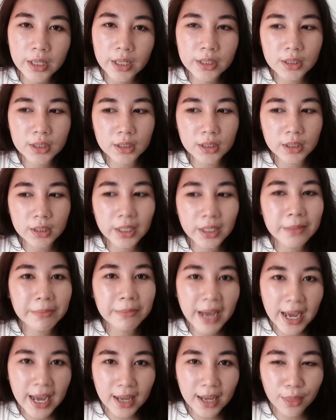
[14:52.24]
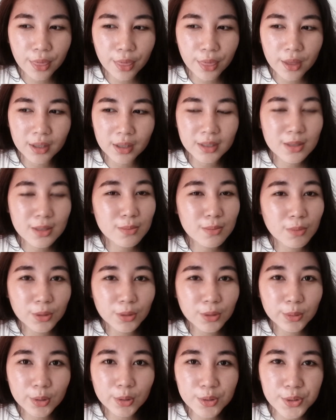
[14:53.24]
And in math, it's
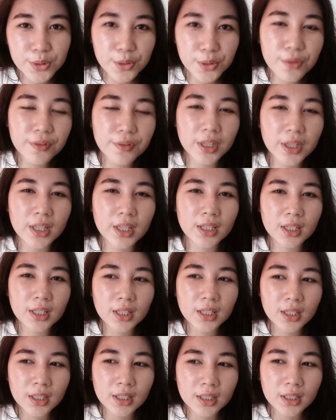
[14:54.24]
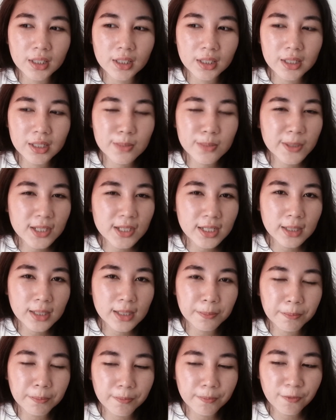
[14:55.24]
more on solving. Especially
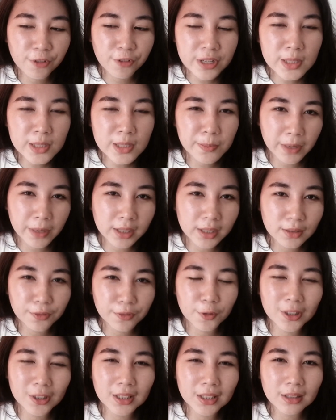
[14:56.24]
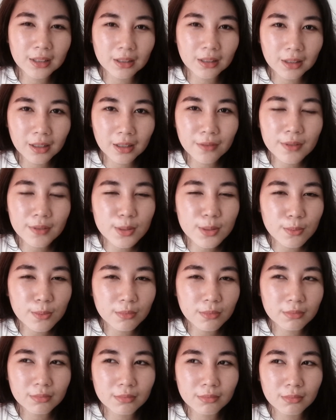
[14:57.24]
the first part of quantitative is
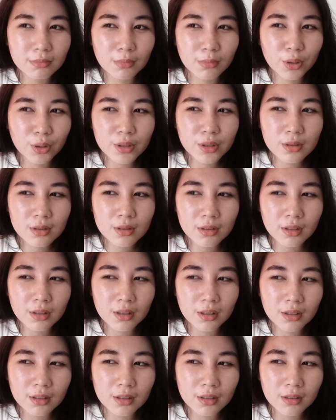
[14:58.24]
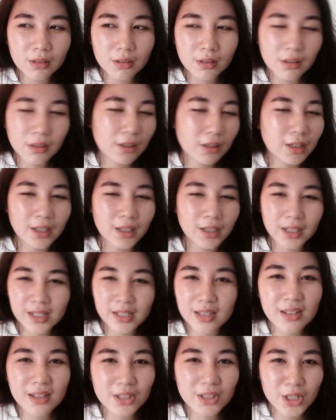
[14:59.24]
more
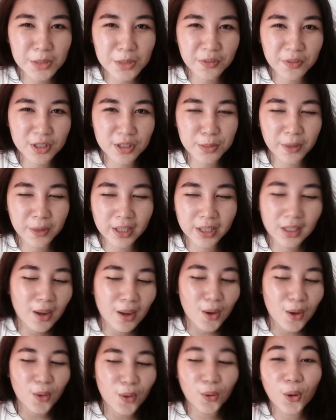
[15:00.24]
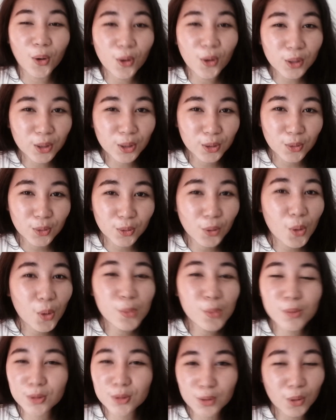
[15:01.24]
It's not just first part.
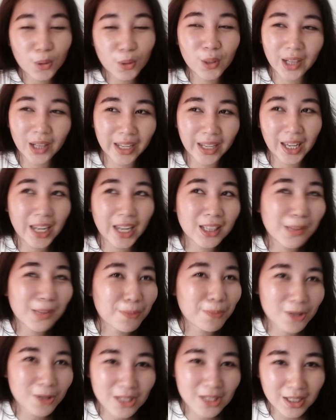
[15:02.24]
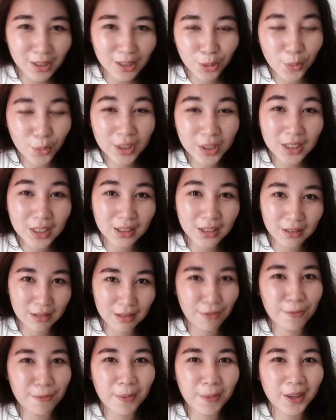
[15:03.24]
Almost all, like 80% in
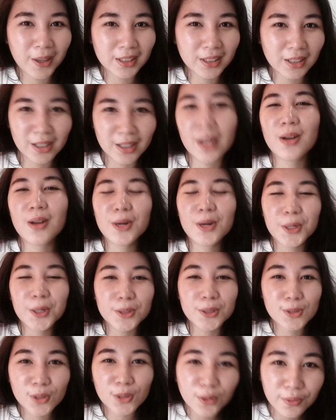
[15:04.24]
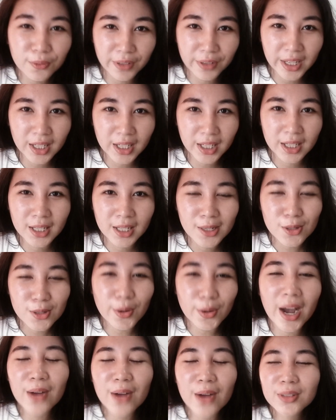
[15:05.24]
quantitative part are solving.
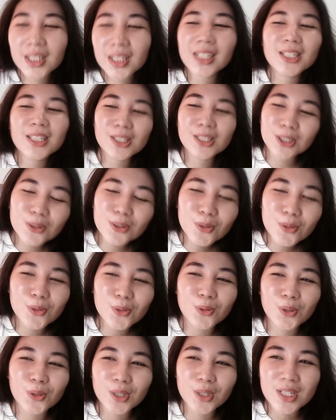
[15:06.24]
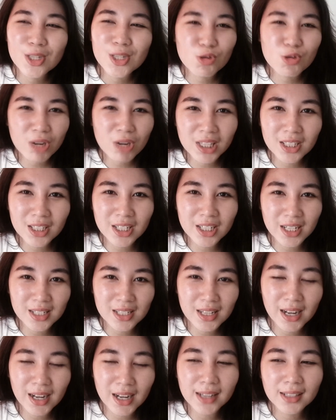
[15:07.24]
So how can you
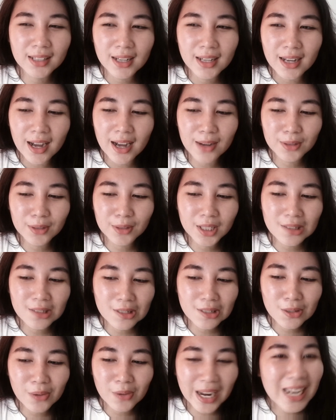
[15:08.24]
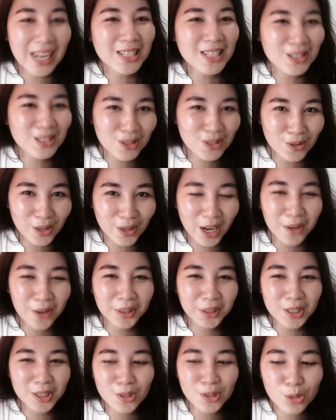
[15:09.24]
strategize that? How can you answer?
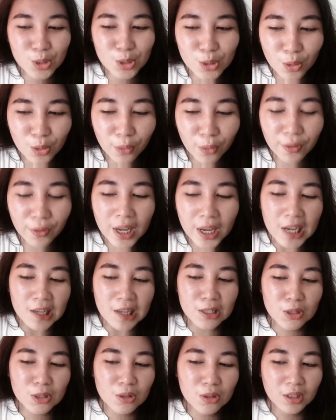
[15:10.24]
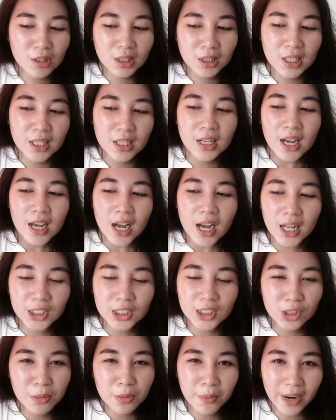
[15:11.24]
How can you solve a certain
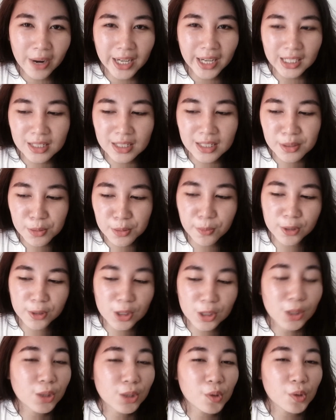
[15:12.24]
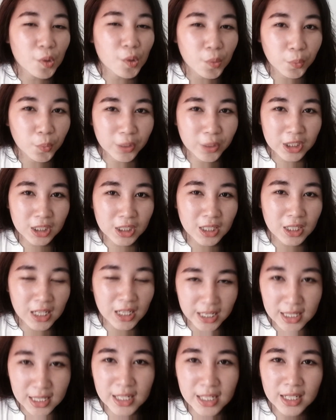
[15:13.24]
algebraic expression with
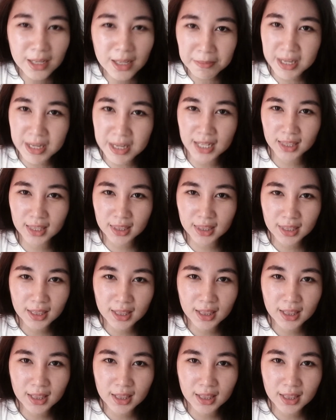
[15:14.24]
less than a minute?